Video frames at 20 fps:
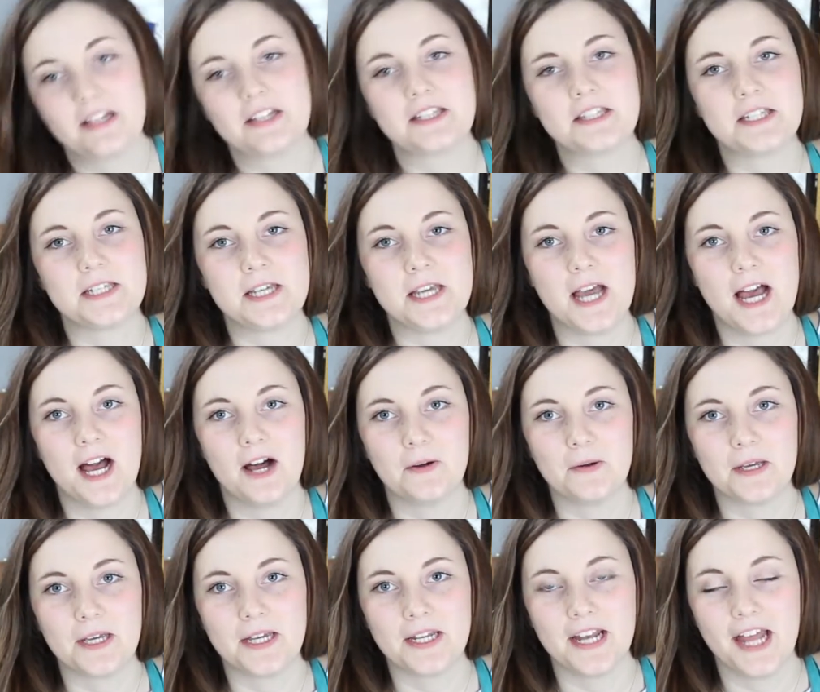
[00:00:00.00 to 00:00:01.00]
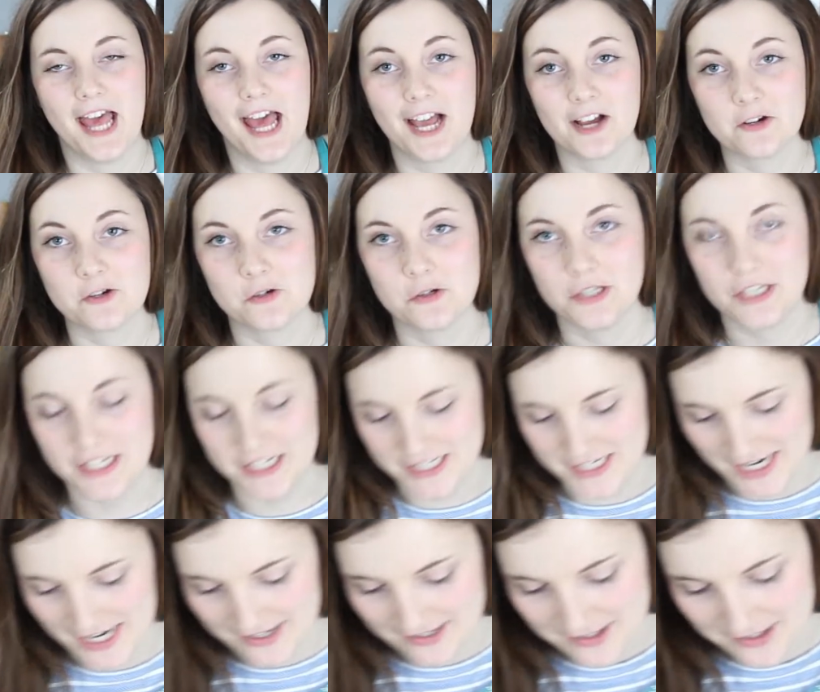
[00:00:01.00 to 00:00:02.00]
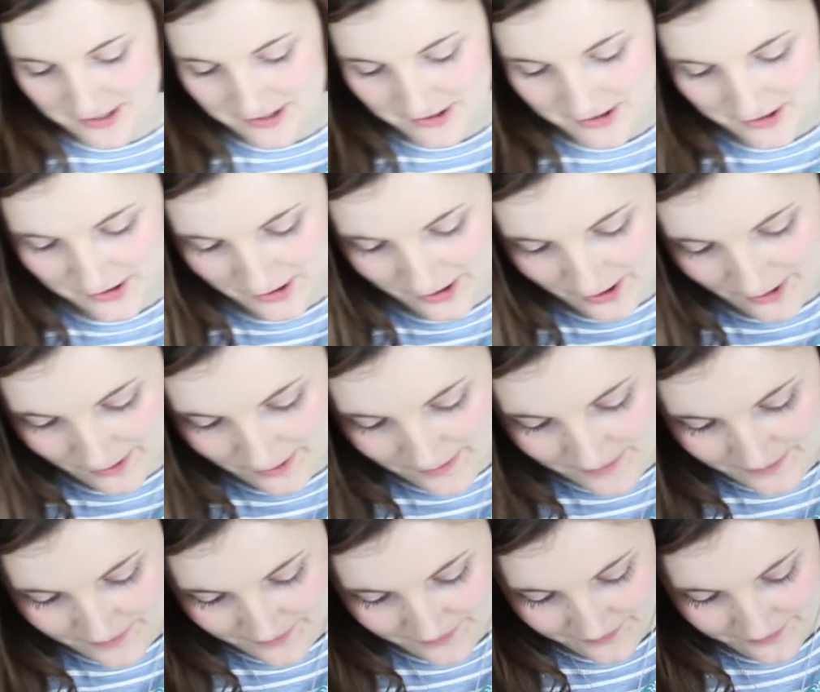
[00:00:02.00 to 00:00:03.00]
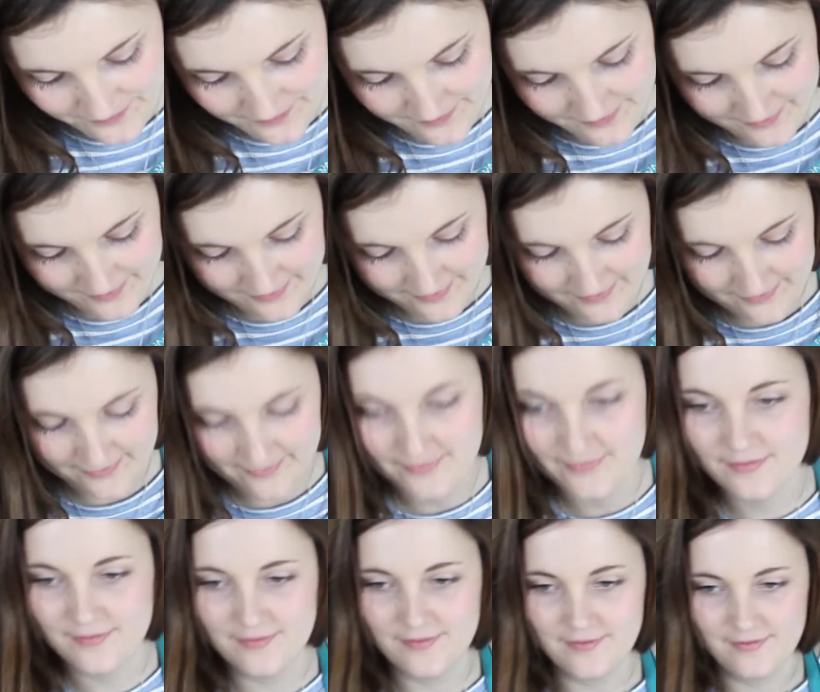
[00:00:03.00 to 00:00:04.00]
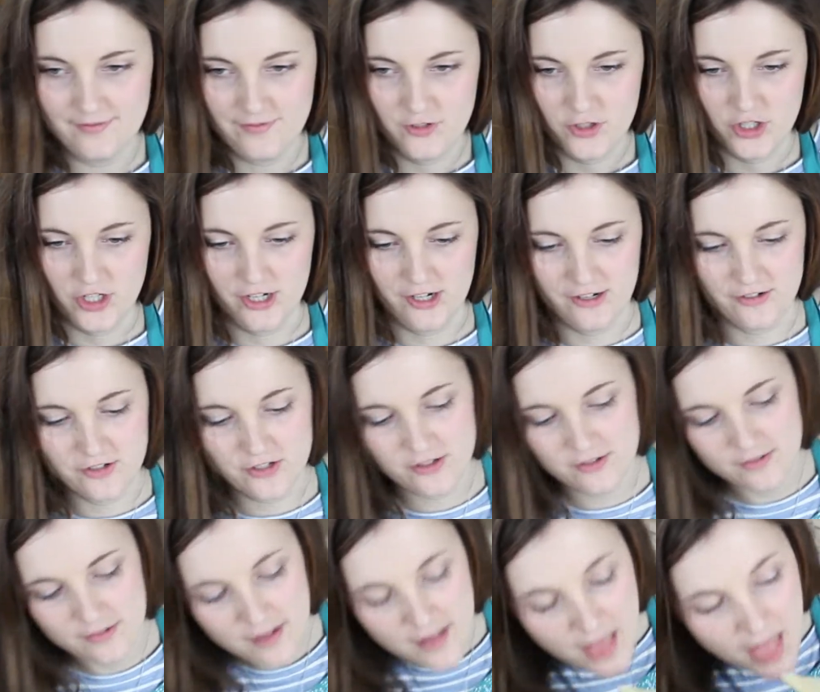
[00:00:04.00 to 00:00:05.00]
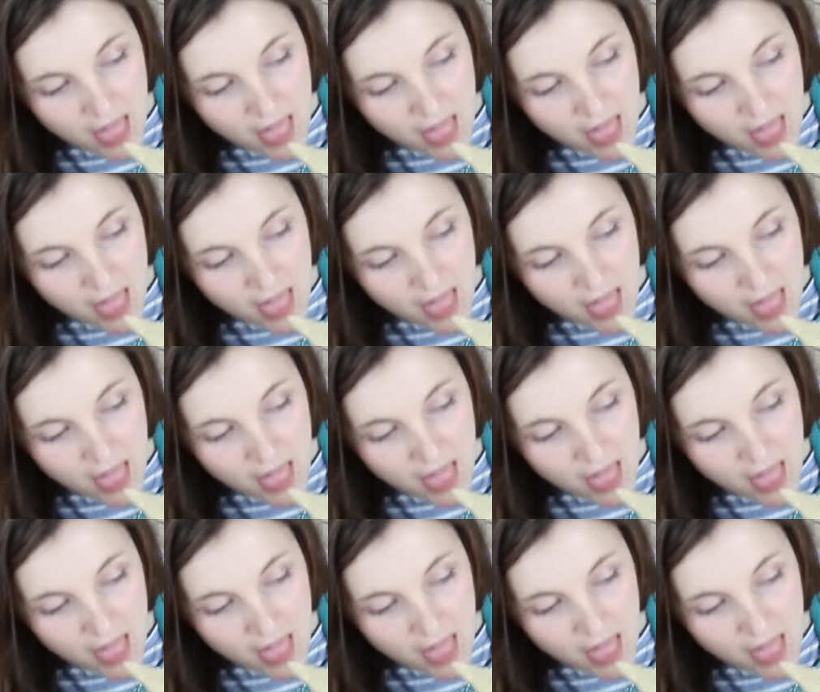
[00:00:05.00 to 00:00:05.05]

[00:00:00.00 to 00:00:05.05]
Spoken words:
Let's see how it actually tastes though. Cheers.